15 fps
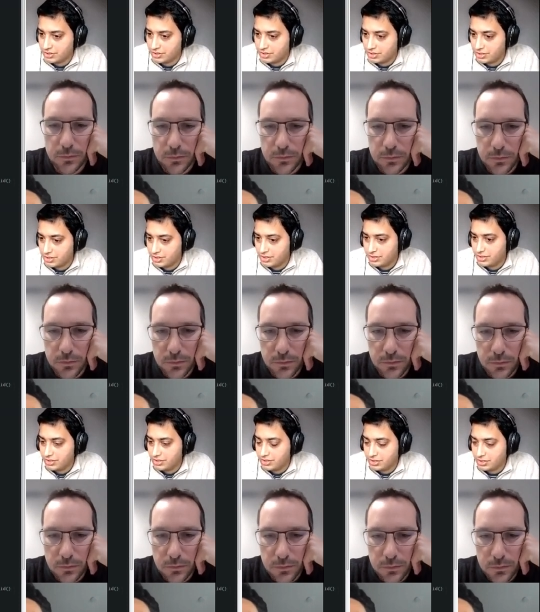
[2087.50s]

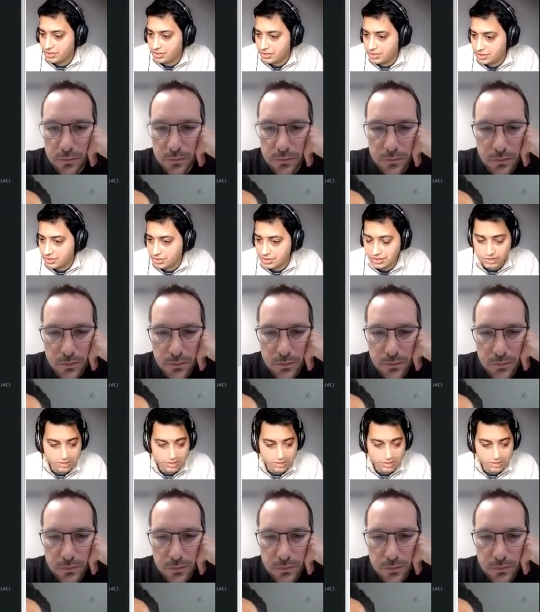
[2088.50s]
Nobody speaks.